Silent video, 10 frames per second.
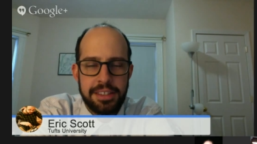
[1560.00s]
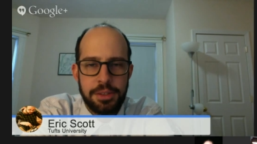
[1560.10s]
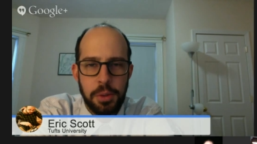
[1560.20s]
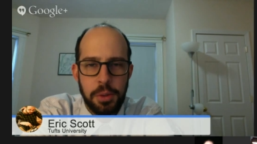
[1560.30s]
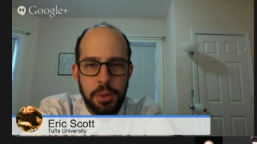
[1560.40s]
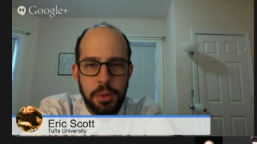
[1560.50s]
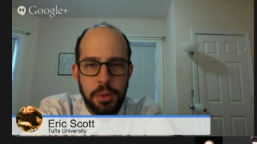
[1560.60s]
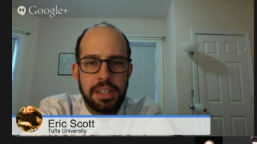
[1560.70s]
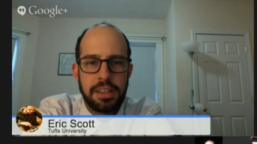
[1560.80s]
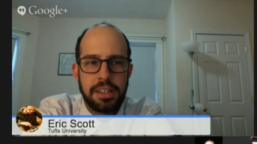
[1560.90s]
cool to see
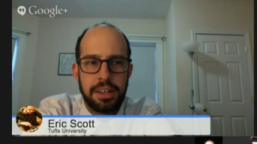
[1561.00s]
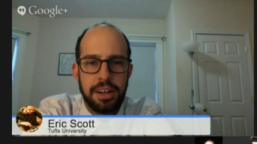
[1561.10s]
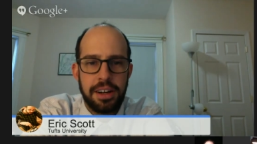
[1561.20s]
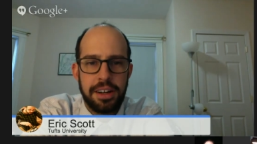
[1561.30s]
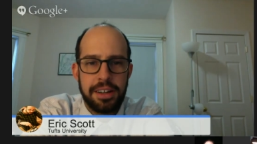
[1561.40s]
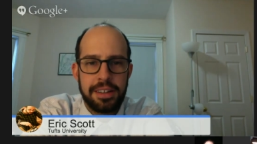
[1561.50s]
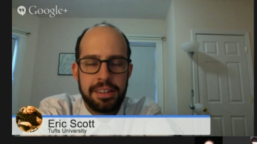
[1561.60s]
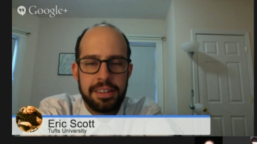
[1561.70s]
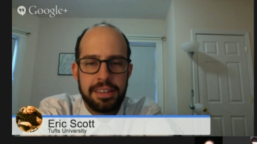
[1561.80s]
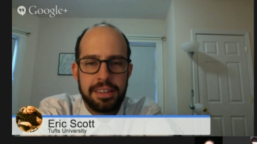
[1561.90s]
that there are
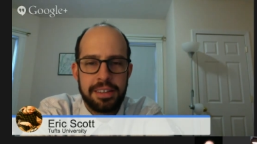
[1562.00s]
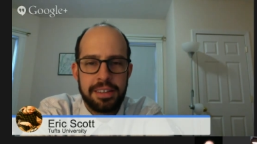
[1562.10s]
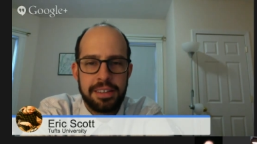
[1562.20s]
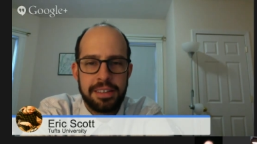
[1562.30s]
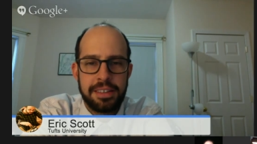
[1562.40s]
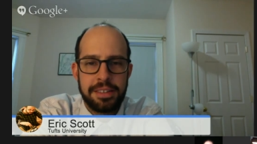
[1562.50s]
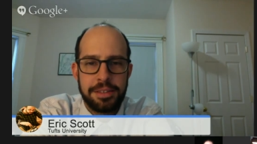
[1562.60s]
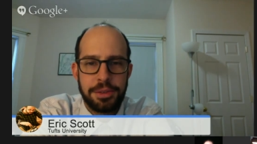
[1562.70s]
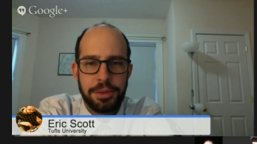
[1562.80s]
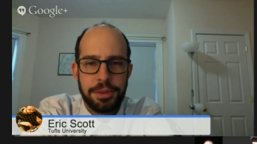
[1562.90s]

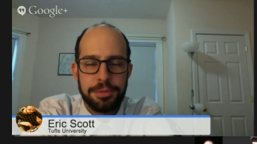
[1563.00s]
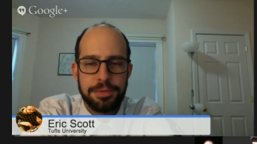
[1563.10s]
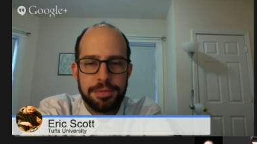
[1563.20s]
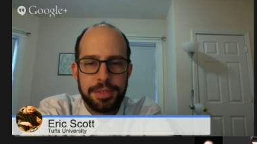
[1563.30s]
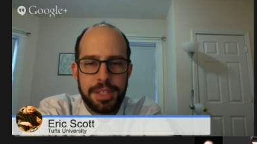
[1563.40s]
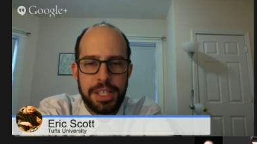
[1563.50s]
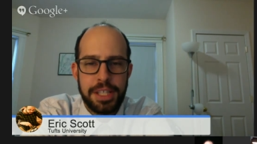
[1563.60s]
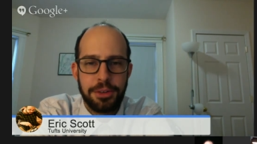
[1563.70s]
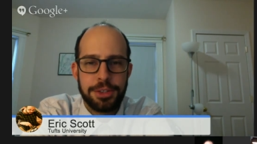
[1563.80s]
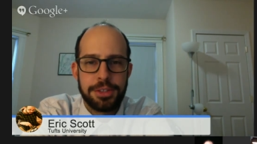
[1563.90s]
sort of tea
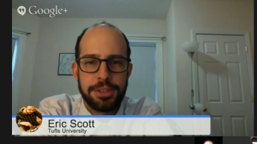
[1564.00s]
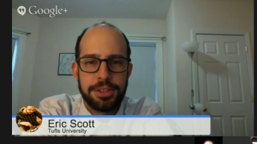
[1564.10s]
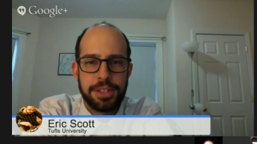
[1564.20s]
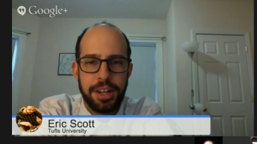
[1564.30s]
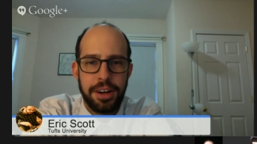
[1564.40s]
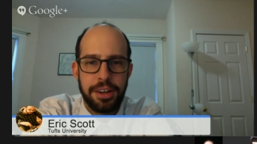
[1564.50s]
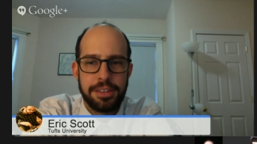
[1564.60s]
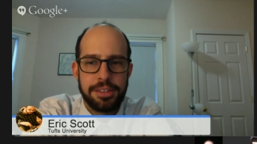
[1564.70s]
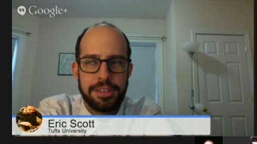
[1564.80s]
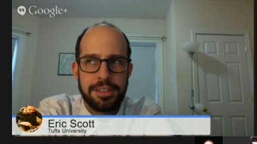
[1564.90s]
cultures that are,
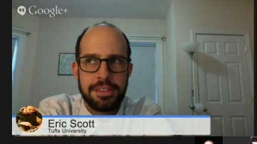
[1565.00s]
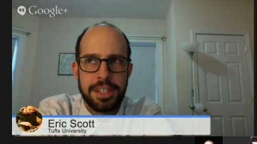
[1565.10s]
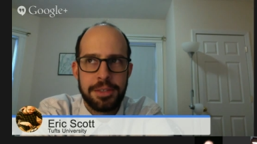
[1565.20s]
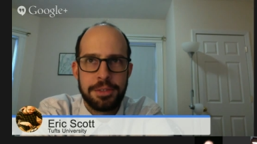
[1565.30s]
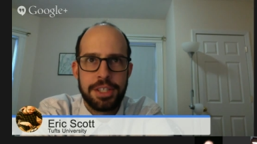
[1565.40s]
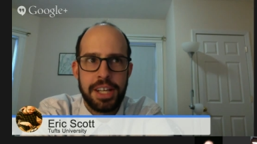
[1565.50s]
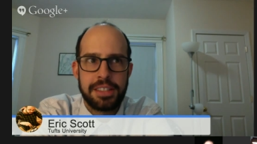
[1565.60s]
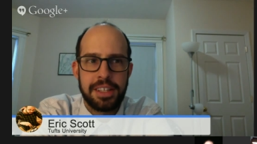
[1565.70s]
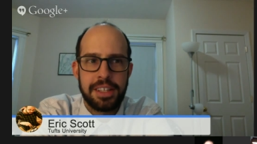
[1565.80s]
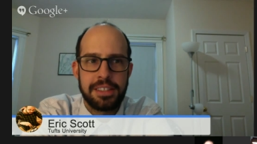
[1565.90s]
you know, just
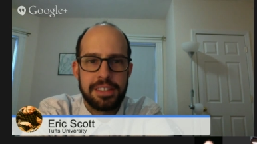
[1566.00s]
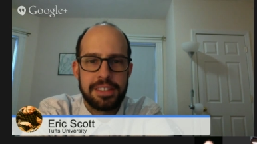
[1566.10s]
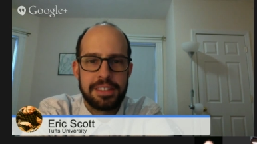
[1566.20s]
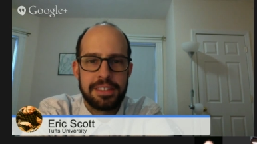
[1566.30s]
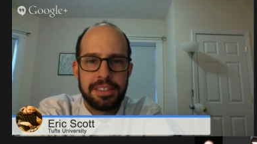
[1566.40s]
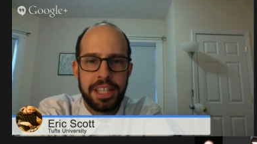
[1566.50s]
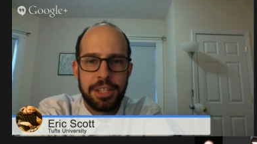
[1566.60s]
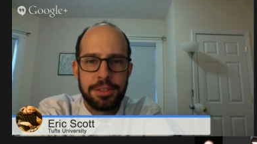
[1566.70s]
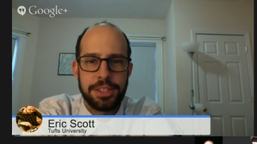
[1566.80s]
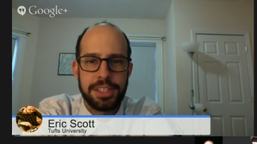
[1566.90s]
as
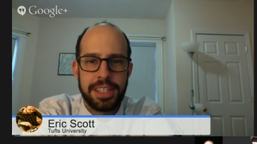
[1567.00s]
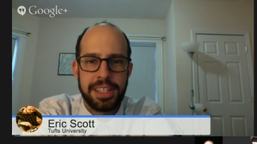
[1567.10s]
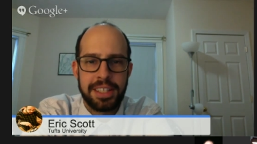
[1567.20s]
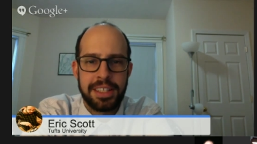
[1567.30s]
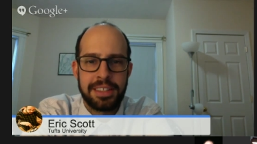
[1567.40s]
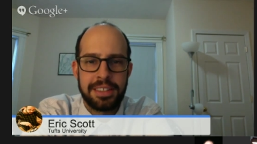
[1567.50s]
interesting and